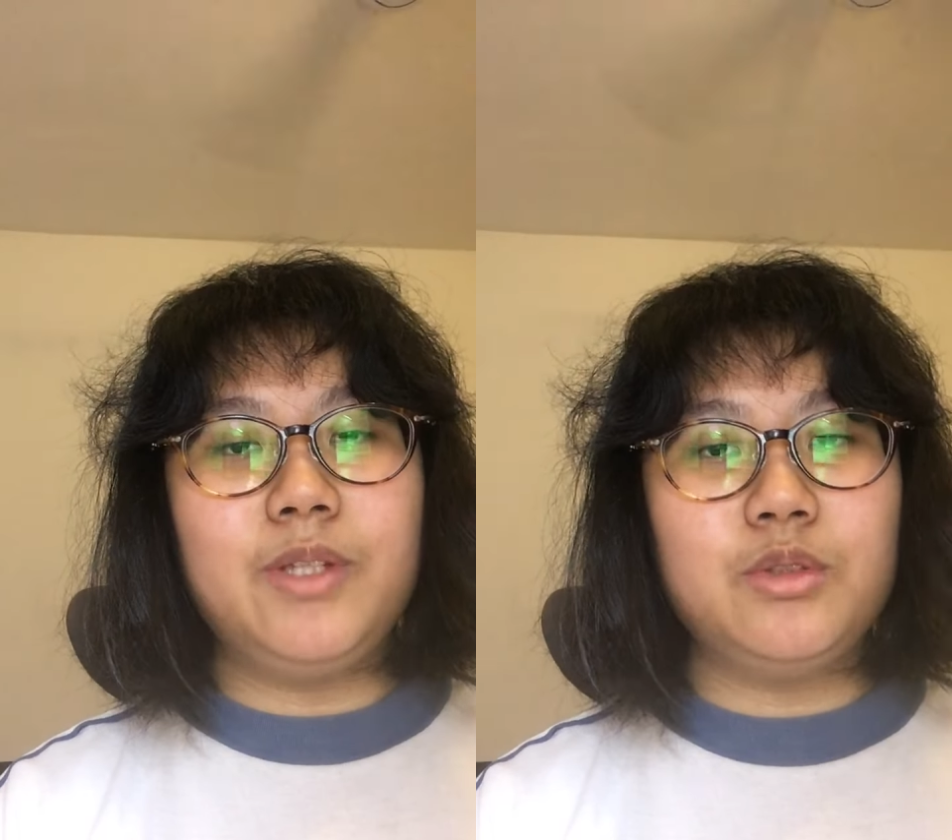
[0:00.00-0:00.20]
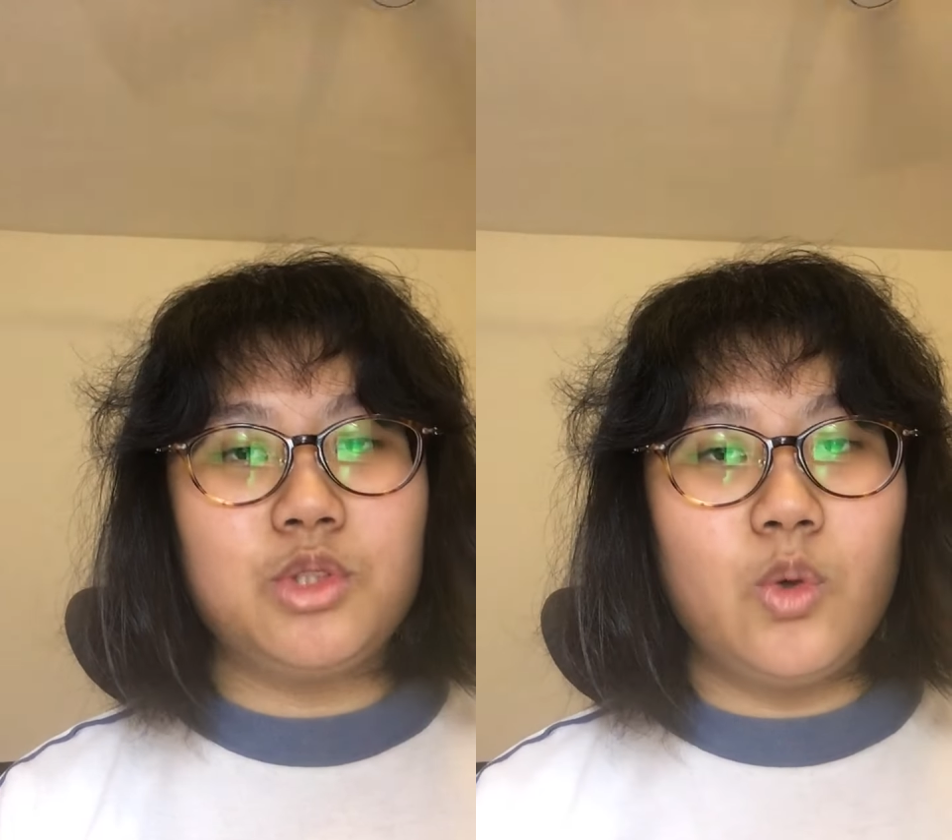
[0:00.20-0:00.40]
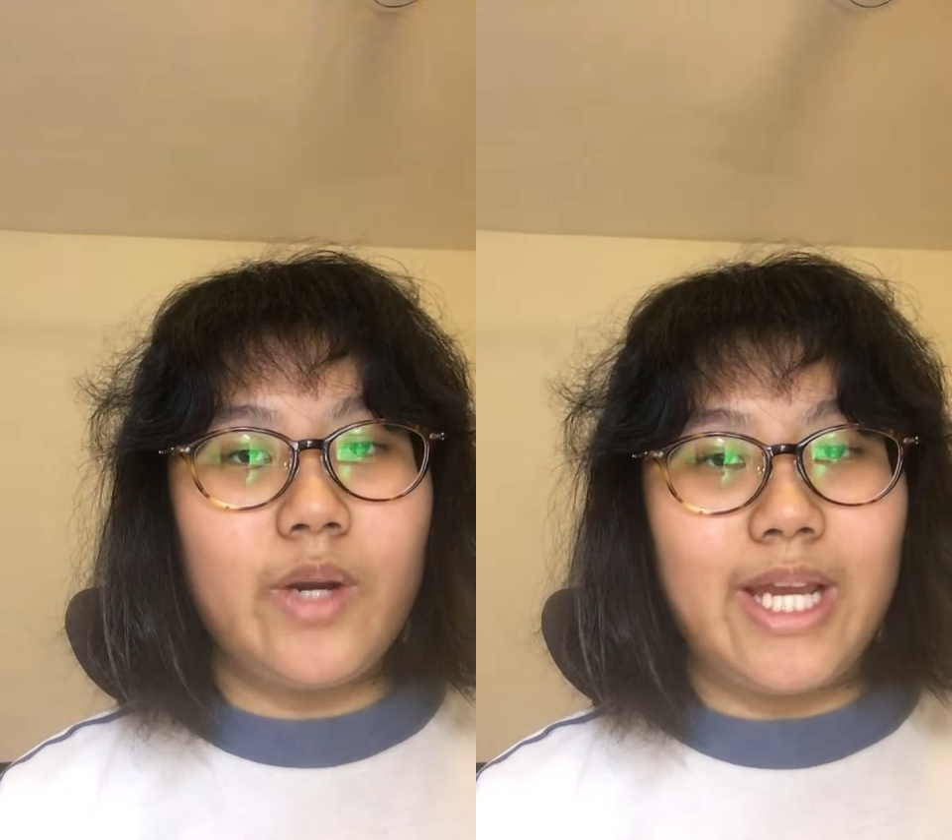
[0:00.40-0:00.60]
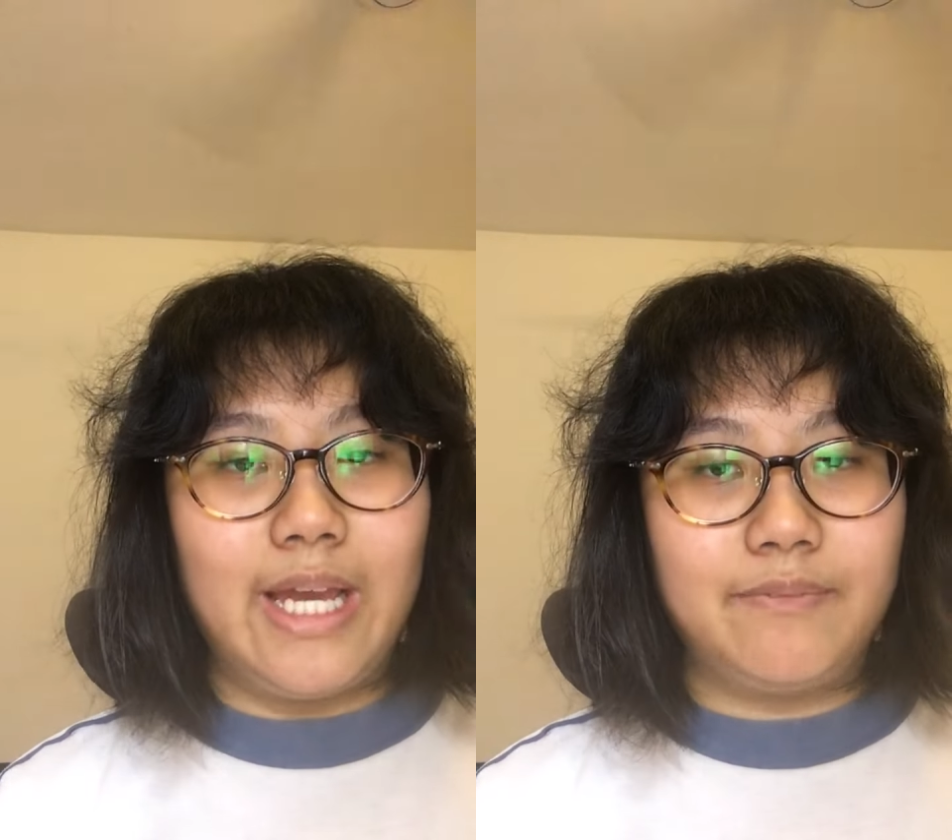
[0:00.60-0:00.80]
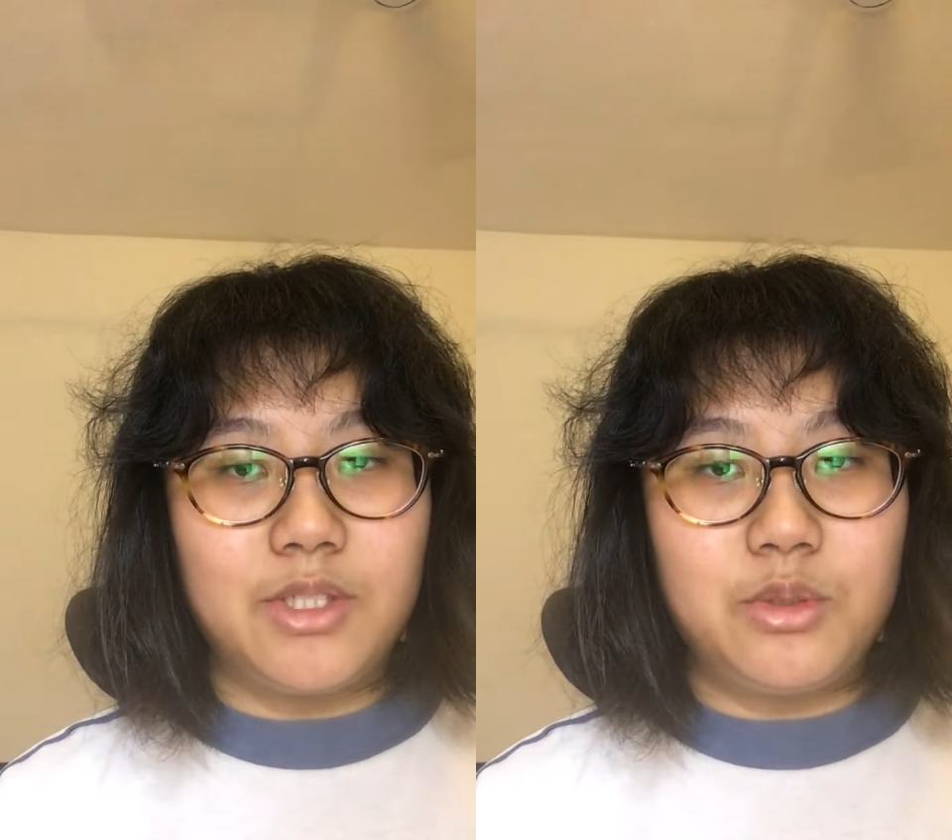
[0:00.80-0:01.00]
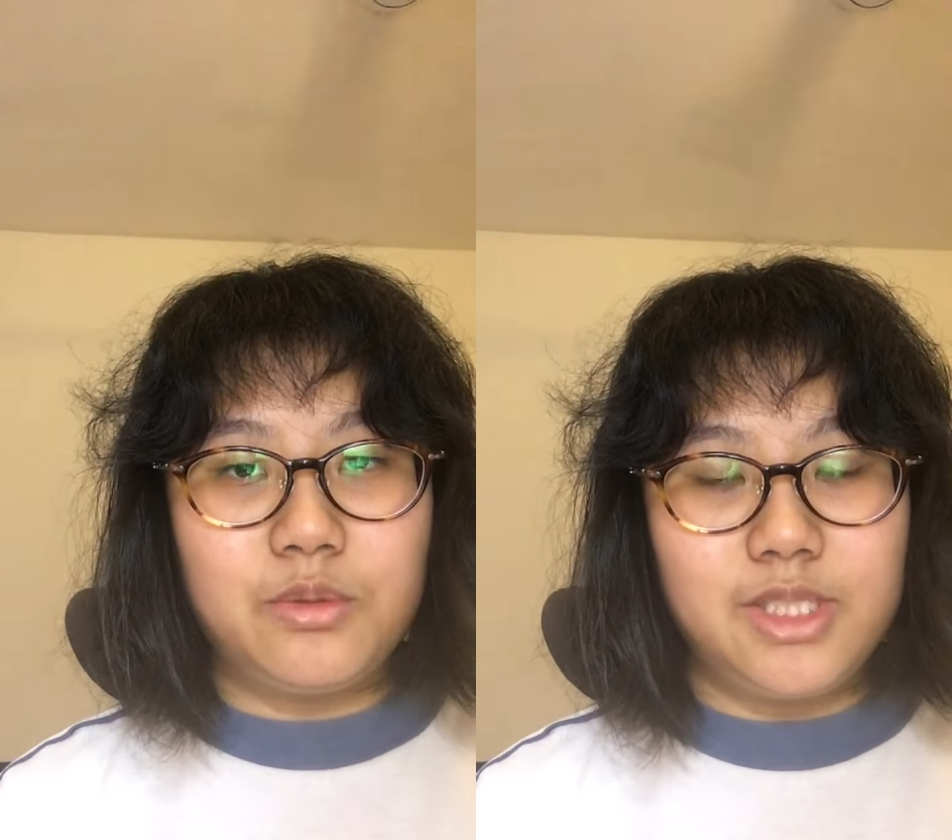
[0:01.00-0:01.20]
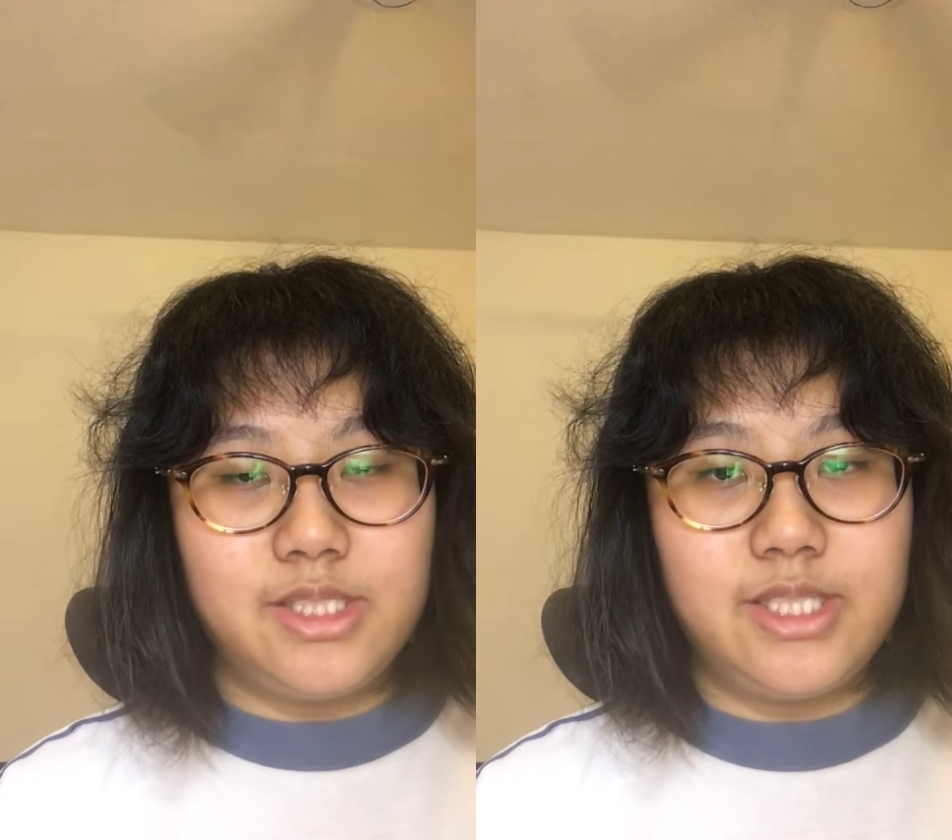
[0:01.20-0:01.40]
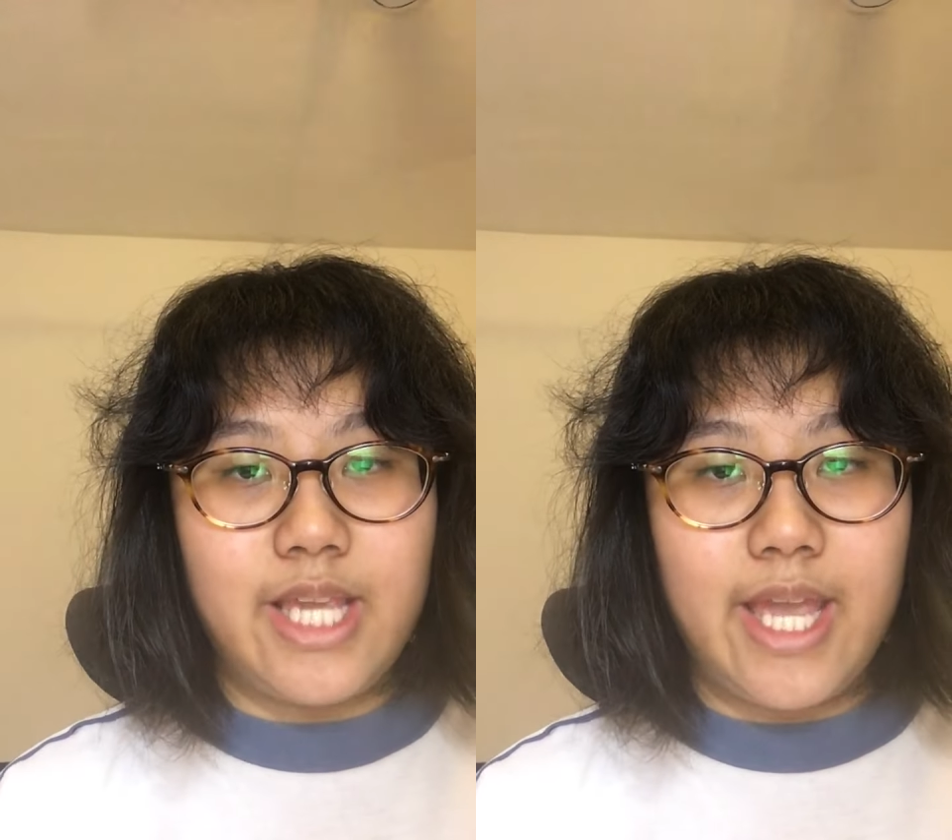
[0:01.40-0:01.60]
you don't have to do
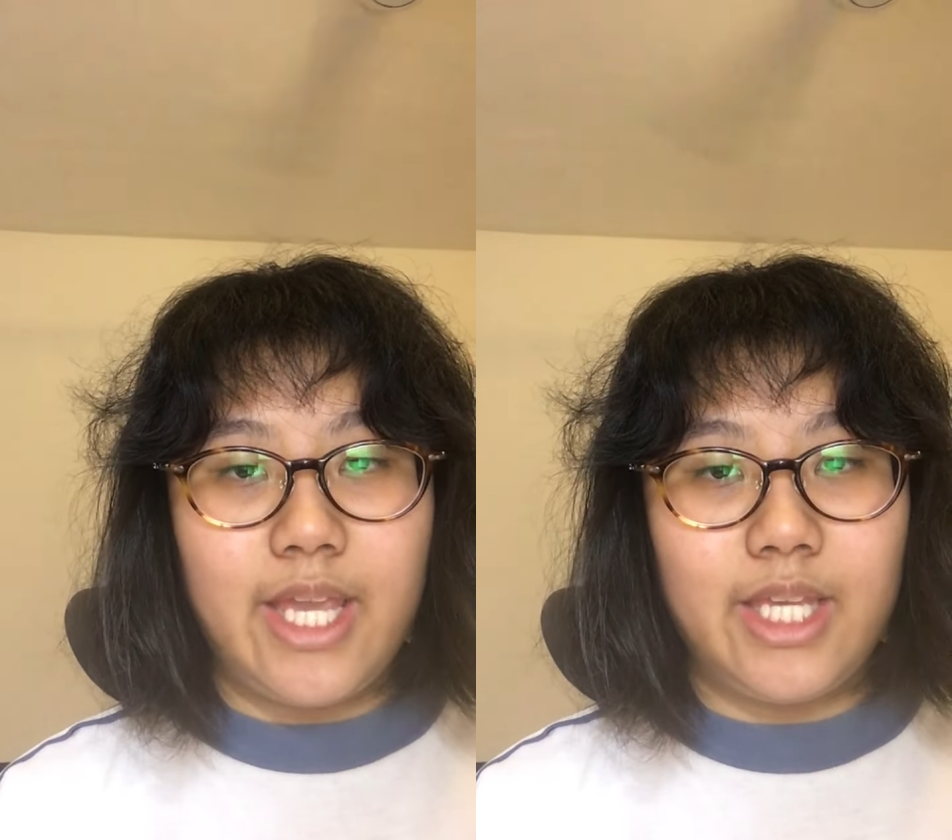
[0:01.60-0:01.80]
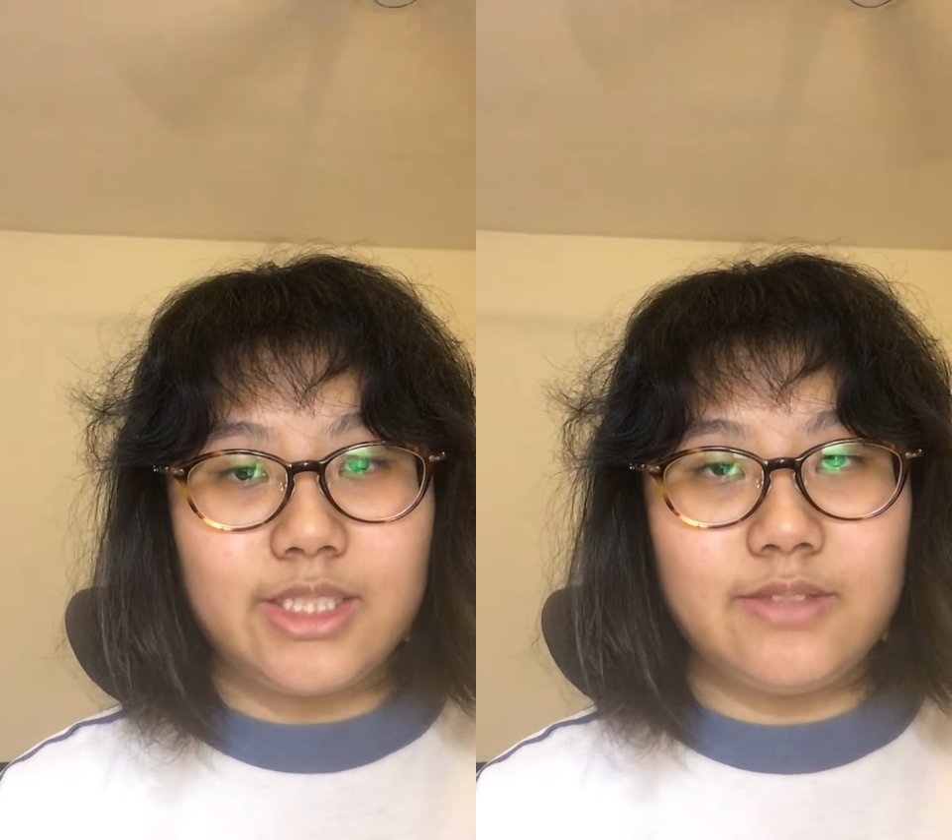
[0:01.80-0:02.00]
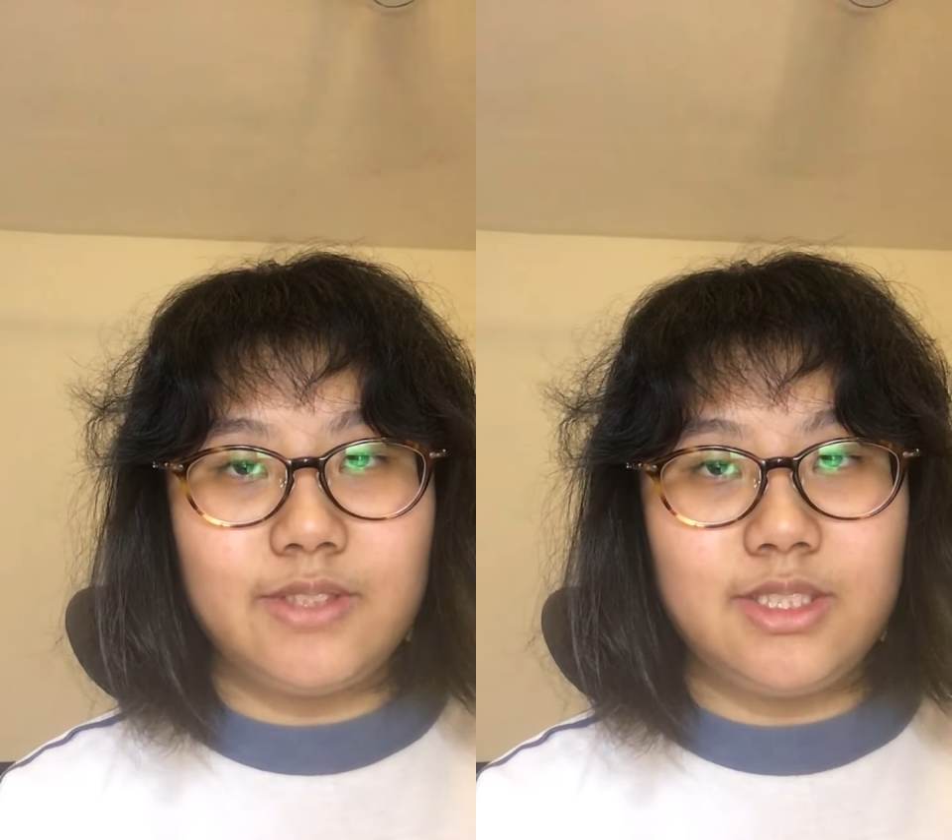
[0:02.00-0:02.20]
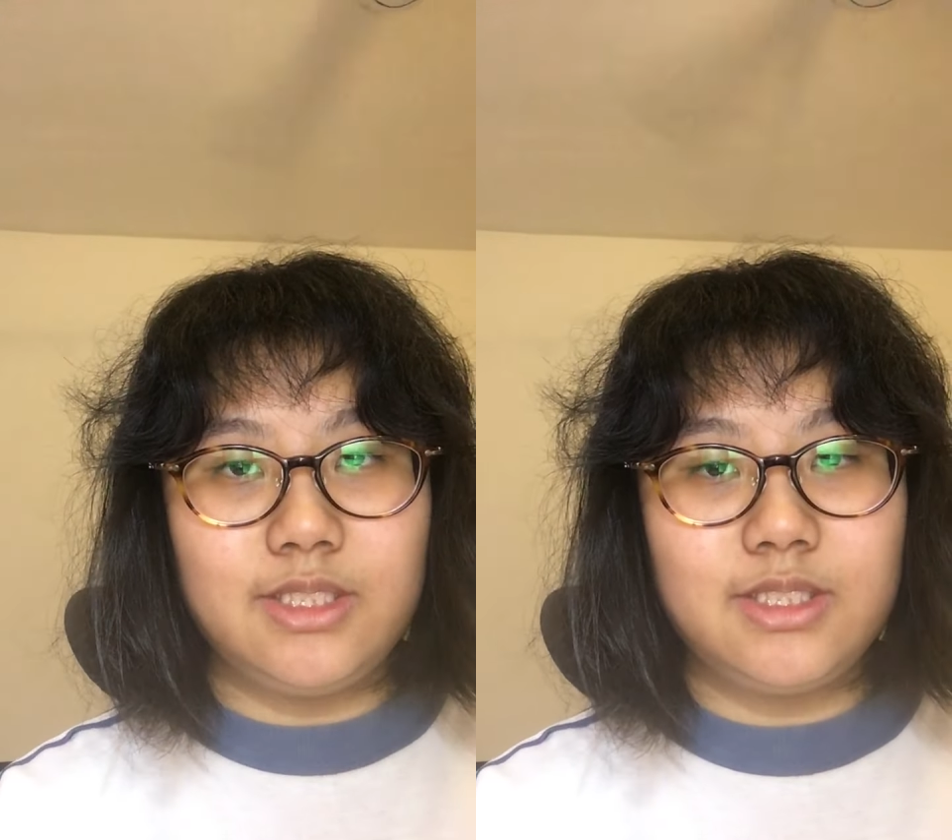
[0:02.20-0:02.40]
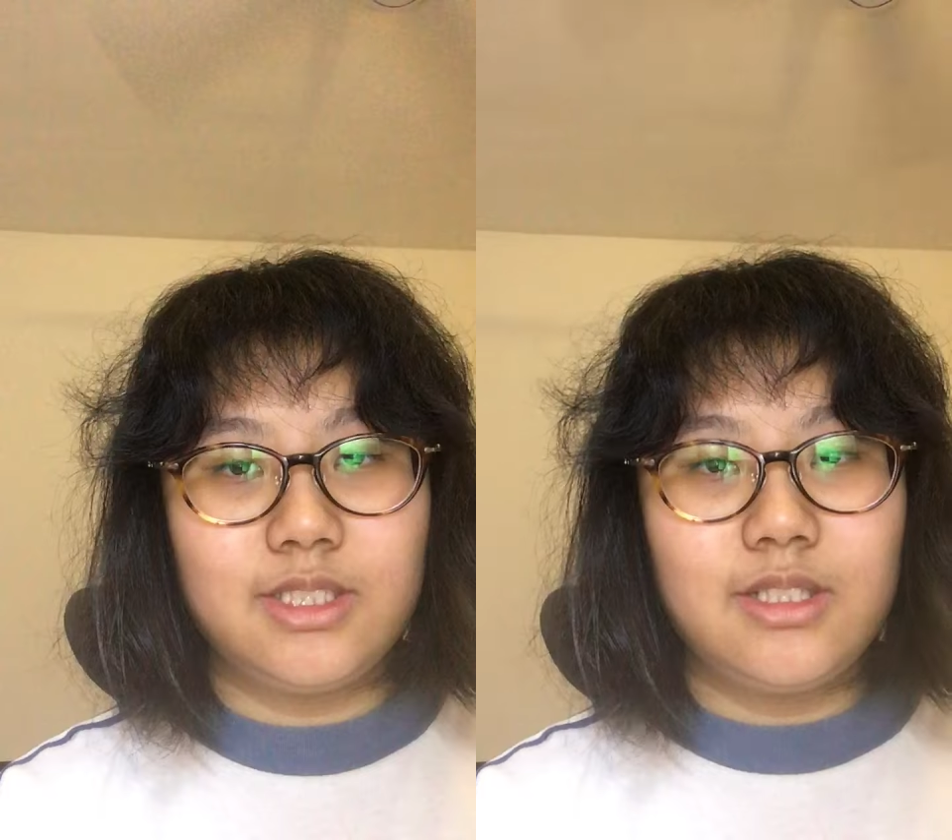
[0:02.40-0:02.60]
CCA activities.